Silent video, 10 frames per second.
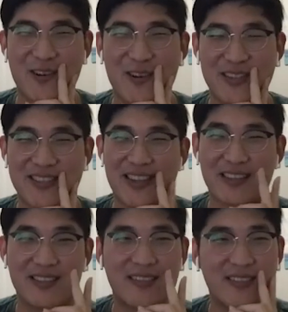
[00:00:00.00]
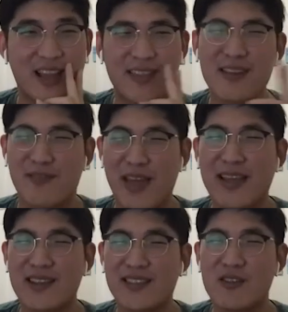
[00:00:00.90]
And so just like, I
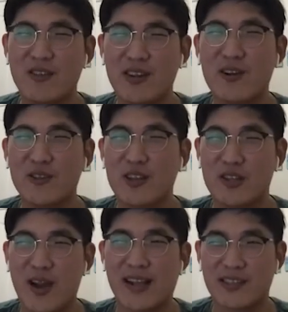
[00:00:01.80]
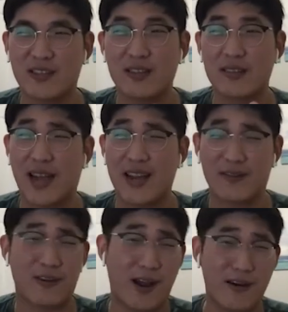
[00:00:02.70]
think Vegas, it also attracts a
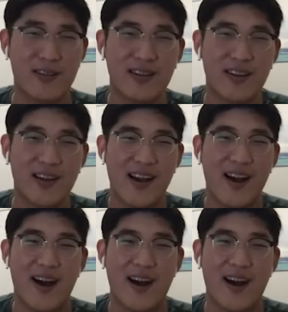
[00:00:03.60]
certain kind of crowd.